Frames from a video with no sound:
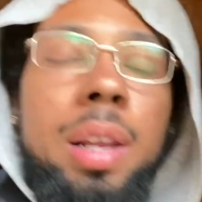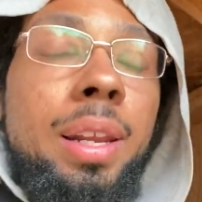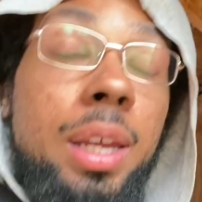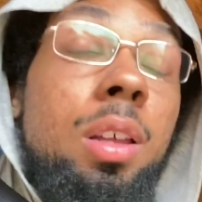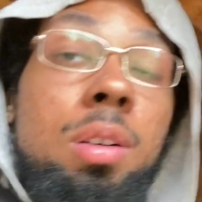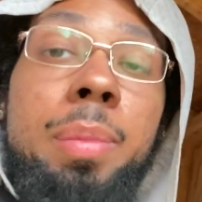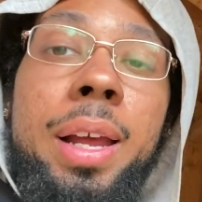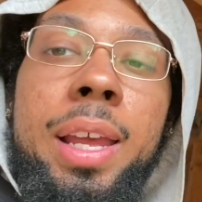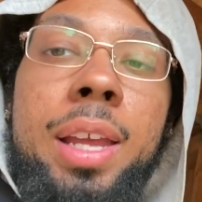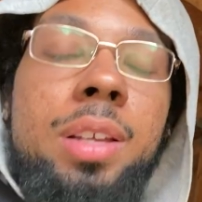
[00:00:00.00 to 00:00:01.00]
landed on
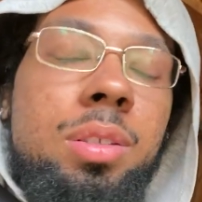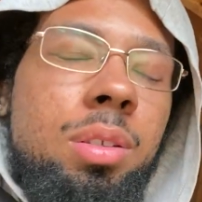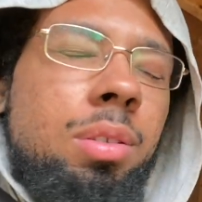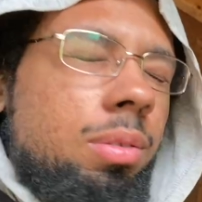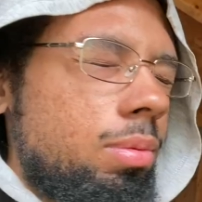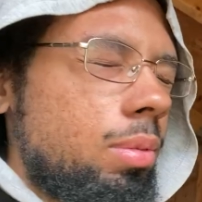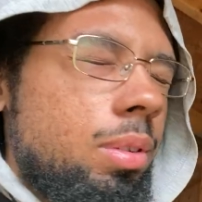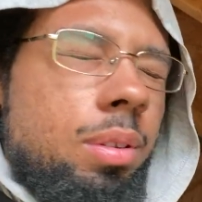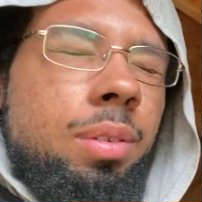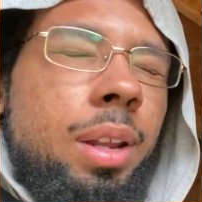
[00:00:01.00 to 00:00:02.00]
my head, so
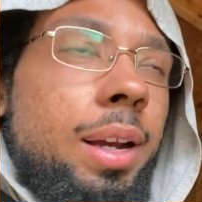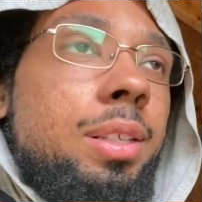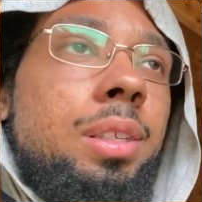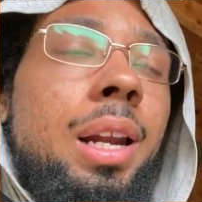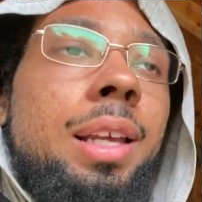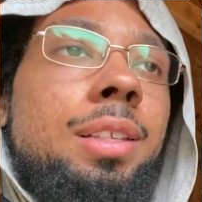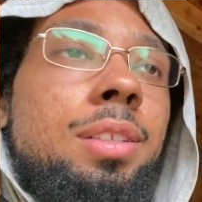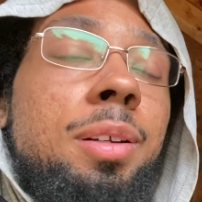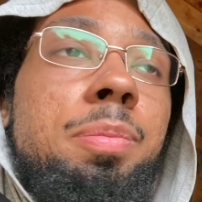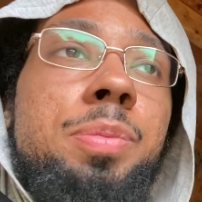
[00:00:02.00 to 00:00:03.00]
like I said,
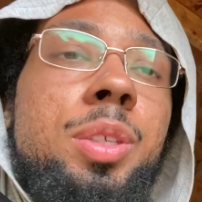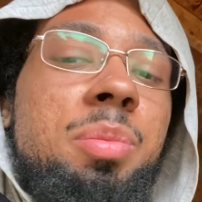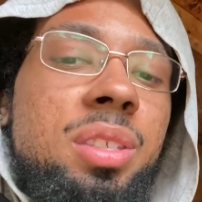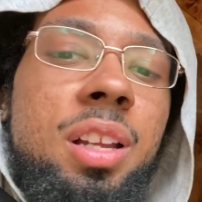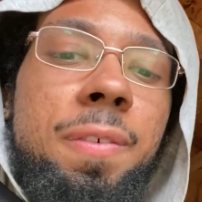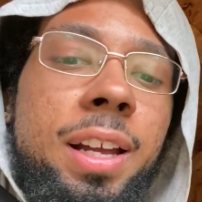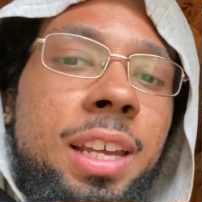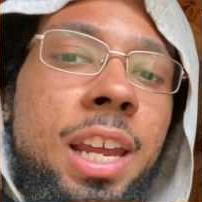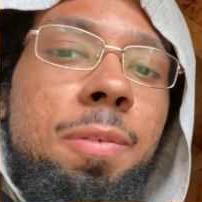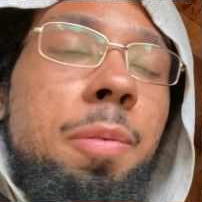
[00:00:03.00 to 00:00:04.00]
some stuff I
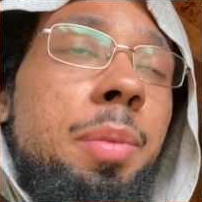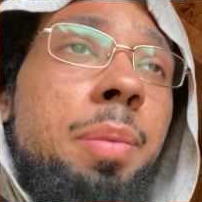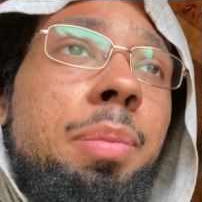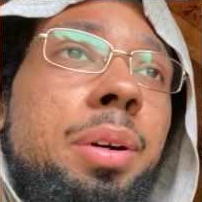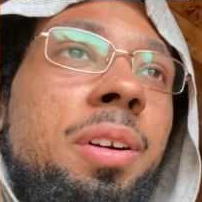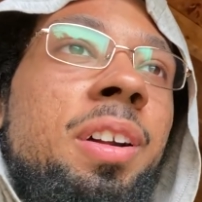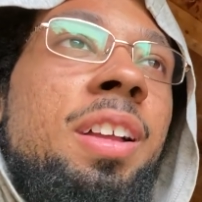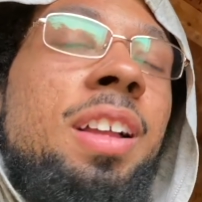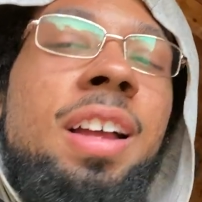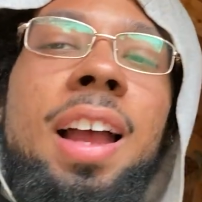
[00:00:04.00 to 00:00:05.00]
can't remember.
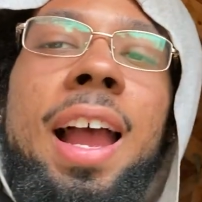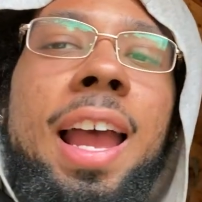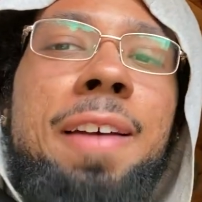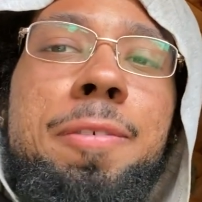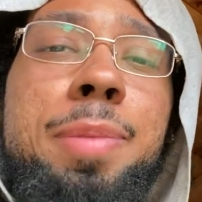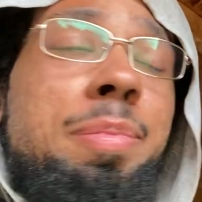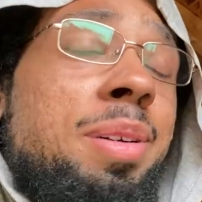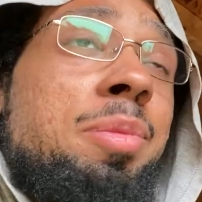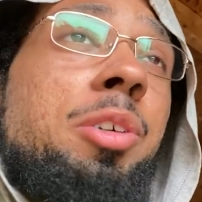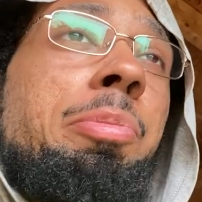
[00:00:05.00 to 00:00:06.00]
I haven't been
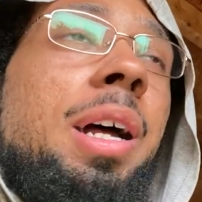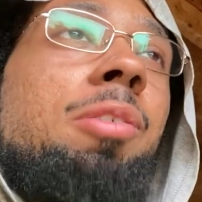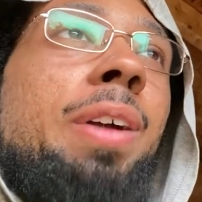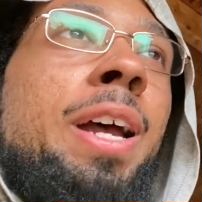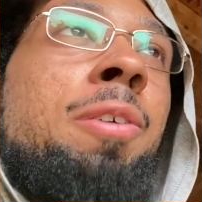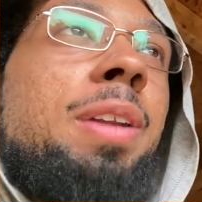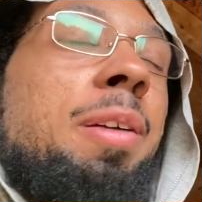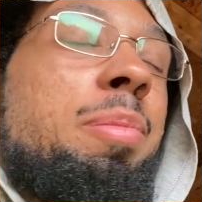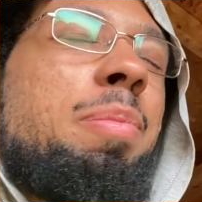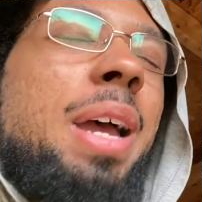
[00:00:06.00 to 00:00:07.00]
remembering my route.
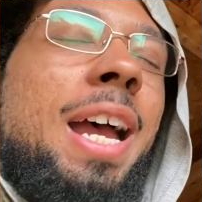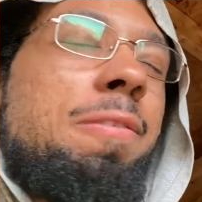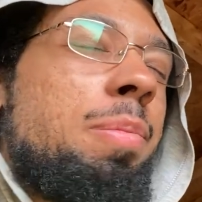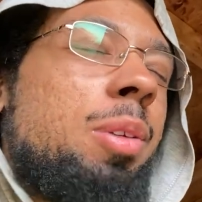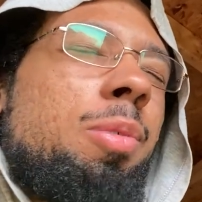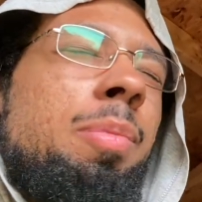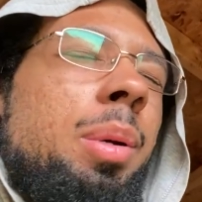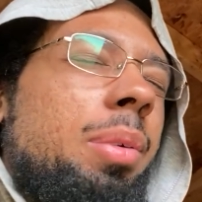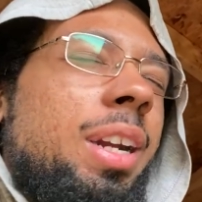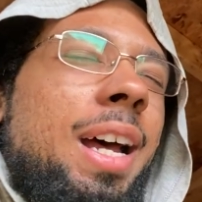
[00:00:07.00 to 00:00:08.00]
I haven't been
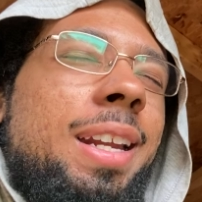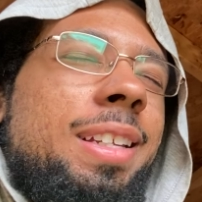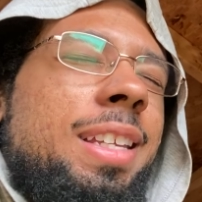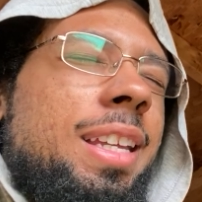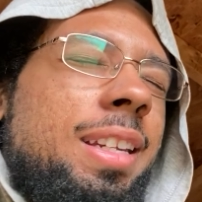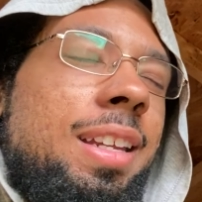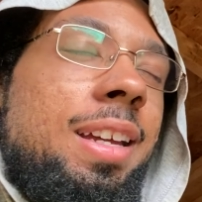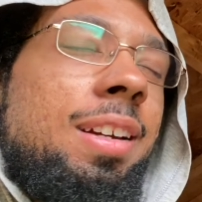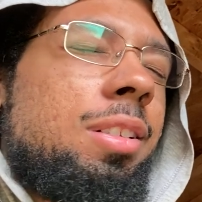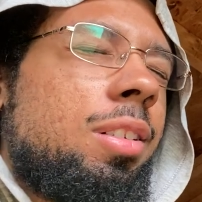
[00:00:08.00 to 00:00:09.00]
remembering how to get
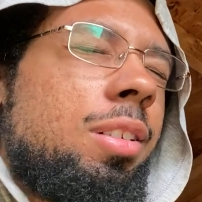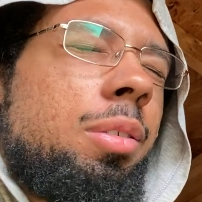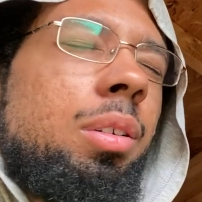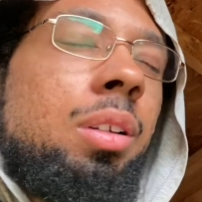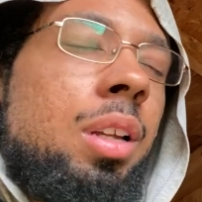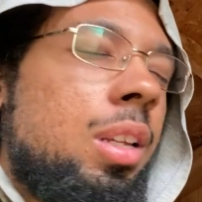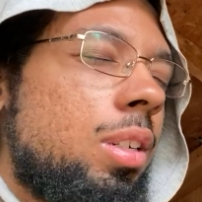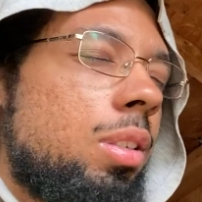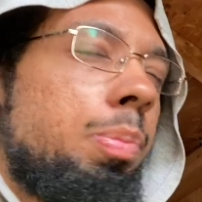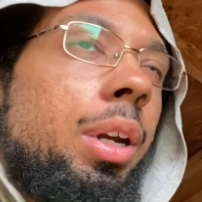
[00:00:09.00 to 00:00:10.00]
there. So
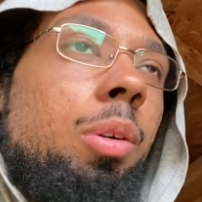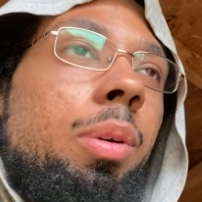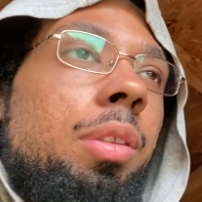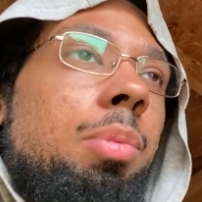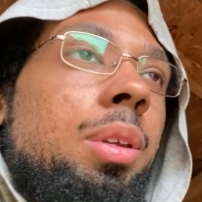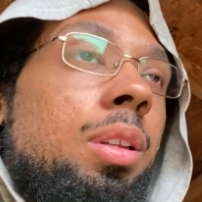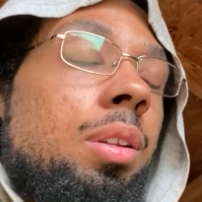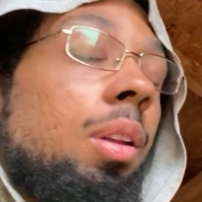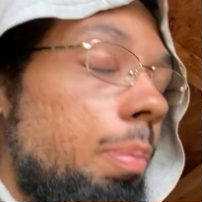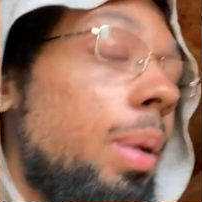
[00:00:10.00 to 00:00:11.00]
just bear with me.
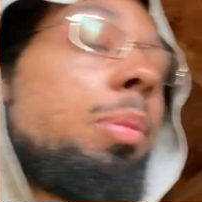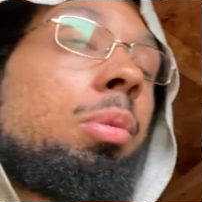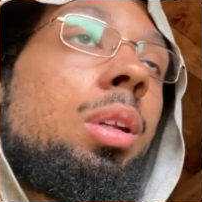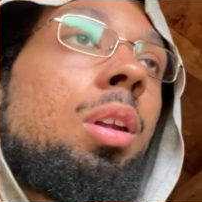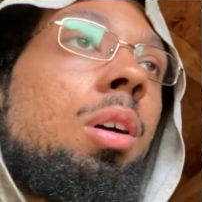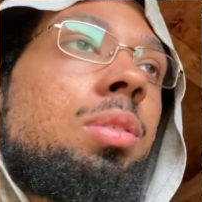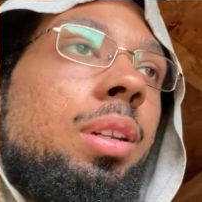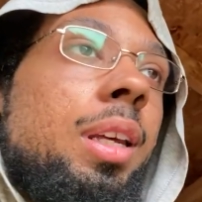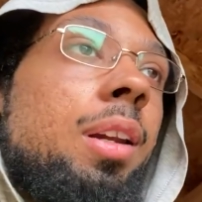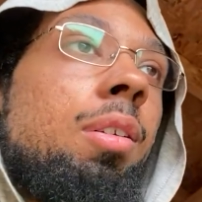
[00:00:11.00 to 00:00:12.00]
Memory loss. I
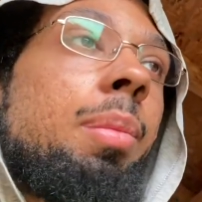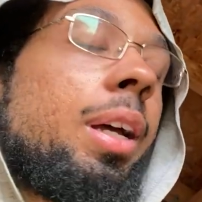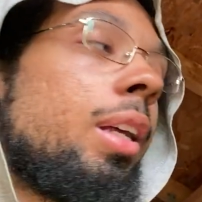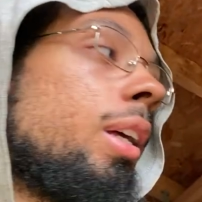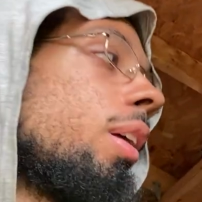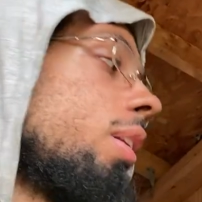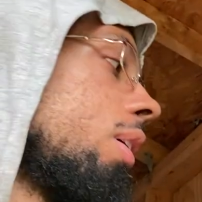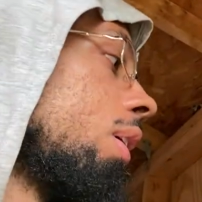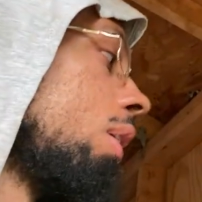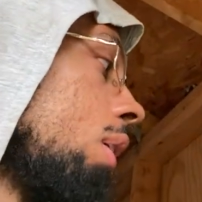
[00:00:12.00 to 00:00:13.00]
landed on my head.
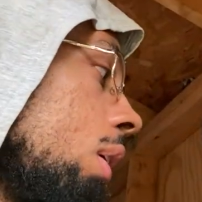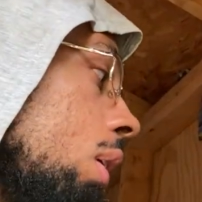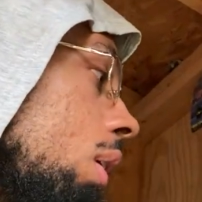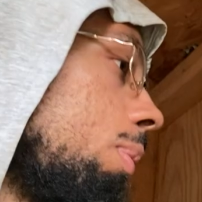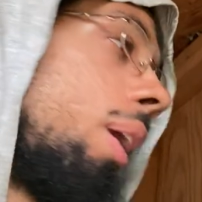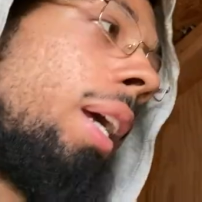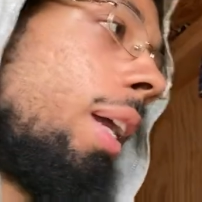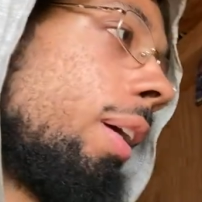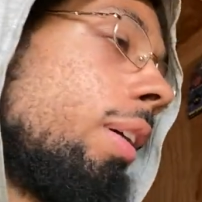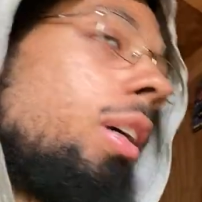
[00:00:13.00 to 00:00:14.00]
Probably
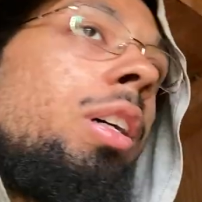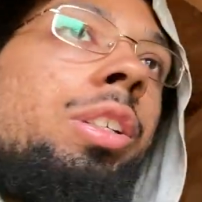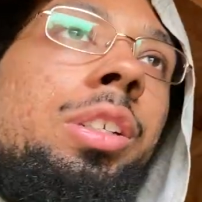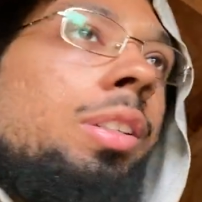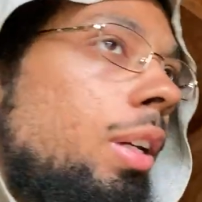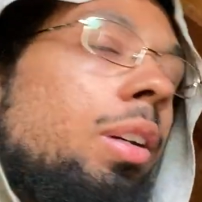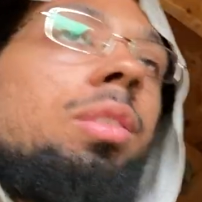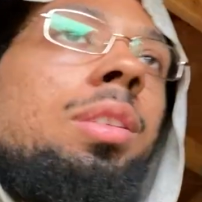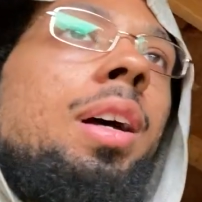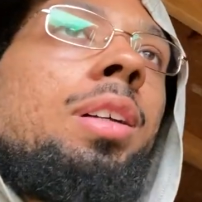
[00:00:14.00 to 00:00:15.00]
had a concussion. Didn't go
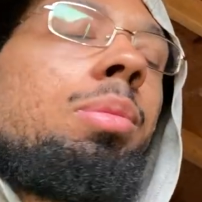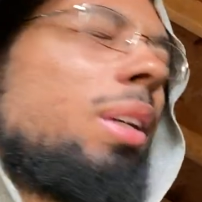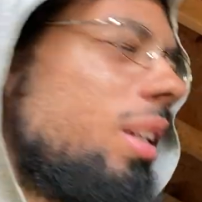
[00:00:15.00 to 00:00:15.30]
to the hospital.